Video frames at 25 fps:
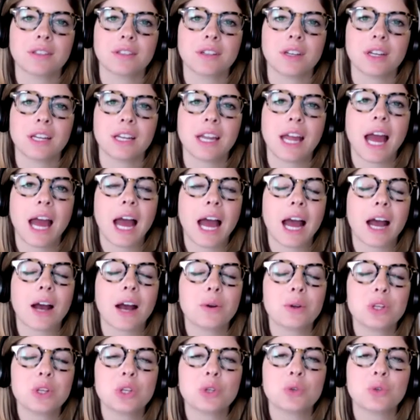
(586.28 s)
Right? How
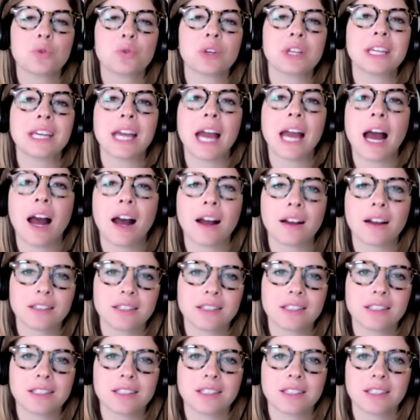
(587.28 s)
do you
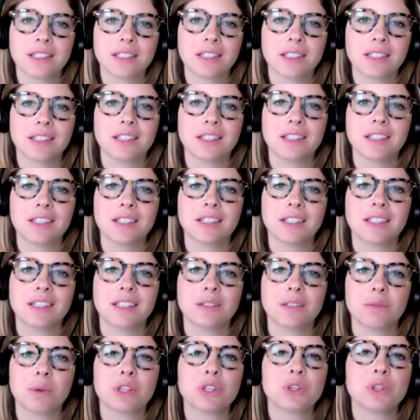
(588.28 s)
react
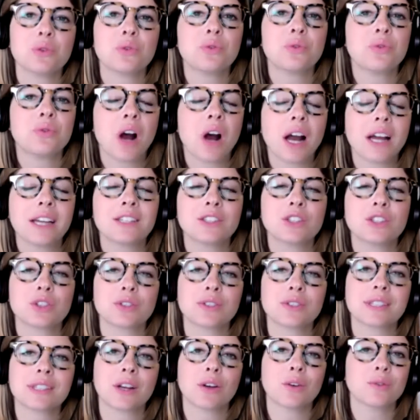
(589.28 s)
when you find
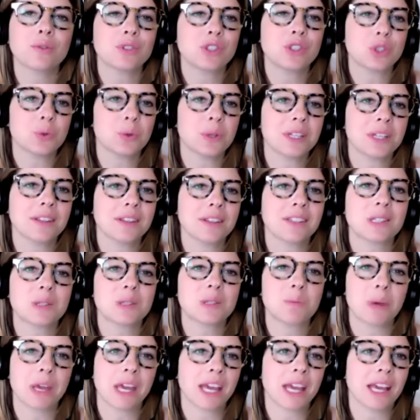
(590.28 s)
yourself doing this
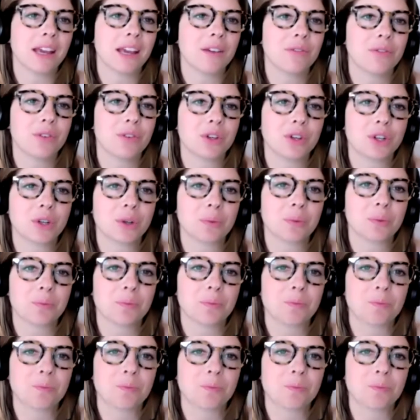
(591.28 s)
behavior?